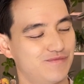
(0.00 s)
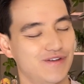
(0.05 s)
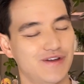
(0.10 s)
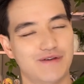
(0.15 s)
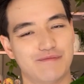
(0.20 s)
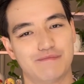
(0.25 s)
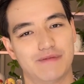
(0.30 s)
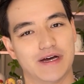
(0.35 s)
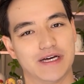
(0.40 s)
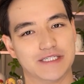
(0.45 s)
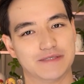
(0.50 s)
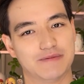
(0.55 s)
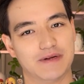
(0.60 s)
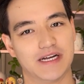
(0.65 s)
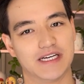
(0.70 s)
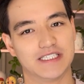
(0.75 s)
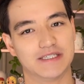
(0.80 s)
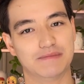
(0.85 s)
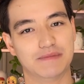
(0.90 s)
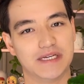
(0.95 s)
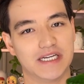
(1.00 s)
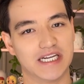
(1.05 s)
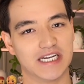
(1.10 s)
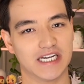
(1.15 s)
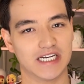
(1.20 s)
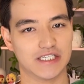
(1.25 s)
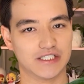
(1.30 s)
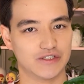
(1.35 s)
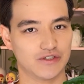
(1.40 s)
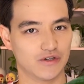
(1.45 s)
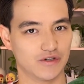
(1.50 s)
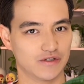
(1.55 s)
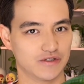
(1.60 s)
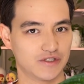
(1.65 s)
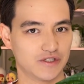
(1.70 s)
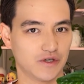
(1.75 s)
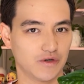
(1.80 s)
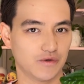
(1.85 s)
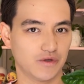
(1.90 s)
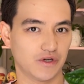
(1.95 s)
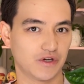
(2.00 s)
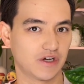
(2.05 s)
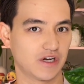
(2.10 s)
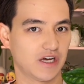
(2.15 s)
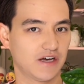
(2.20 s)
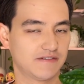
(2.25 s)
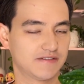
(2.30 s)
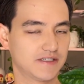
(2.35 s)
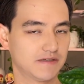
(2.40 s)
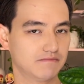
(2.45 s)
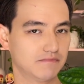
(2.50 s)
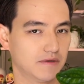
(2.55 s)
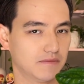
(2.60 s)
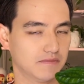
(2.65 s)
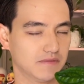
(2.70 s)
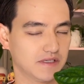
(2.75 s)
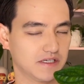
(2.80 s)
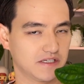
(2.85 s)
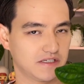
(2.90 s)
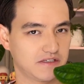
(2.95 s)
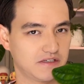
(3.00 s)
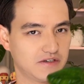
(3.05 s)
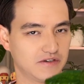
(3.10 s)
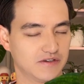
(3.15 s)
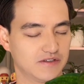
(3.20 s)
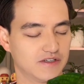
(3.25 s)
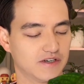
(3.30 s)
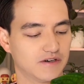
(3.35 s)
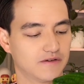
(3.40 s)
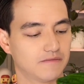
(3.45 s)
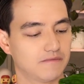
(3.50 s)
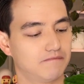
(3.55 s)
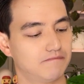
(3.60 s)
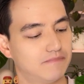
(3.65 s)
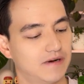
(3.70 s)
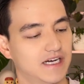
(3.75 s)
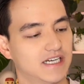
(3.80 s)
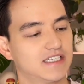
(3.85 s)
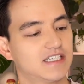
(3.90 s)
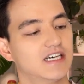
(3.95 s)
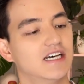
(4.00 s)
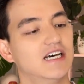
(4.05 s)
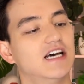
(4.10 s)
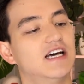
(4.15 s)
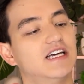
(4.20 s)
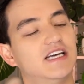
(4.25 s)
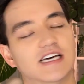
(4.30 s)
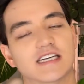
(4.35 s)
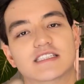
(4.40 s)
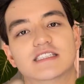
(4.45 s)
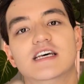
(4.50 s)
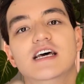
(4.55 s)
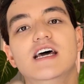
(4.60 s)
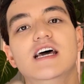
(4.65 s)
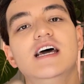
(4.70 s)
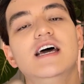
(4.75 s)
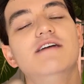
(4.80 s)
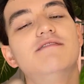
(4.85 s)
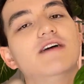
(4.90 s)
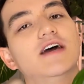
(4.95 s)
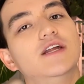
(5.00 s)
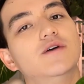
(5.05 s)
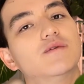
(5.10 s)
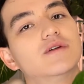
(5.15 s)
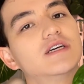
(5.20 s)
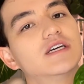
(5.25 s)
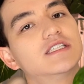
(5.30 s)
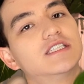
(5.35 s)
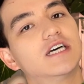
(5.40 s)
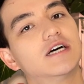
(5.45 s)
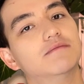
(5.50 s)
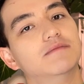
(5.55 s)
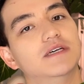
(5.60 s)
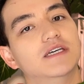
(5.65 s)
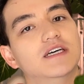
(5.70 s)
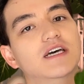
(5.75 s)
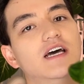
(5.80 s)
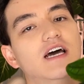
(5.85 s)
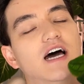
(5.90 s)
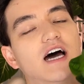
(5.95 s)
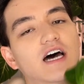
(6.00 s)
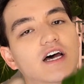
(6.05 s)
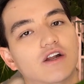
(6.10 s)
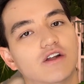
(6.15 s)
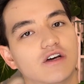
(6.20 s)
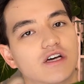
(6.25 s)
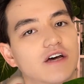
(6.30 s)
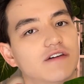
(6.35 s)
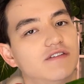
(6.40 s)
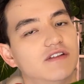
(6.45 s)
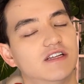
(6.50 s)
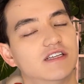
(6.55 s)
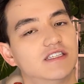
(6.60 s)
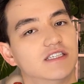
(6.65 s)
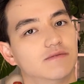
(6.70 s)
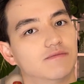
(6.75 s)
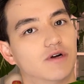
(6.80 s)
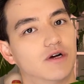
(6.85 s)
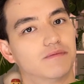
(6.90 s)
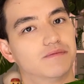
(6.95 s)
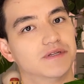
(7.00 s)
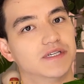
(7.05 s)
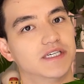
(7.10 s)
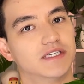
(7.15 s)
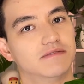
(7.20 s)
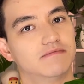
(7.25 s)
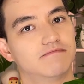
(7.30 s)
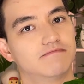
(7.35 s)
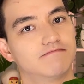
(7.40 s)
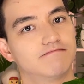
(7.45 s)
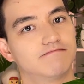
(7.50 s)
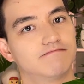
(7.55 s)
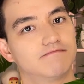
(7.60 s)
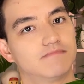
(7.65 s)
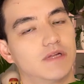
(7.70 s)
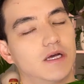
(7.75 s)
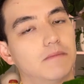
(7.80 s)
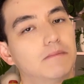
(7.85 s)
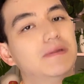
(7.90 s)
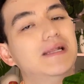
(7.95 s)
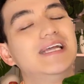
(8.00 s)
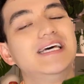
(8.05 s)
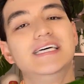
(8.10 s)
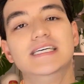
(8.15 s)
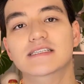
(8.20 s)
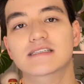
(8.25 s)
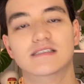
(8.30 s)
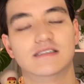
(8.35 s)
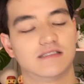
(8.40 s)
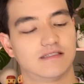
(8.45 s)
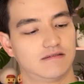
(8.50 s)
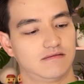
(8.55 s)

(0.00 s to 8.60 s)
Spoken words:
my husband has a meeting next door, so you're gonna have some mumbling here and there. But, yes, if anyone can tell me how to look after this thing properly, please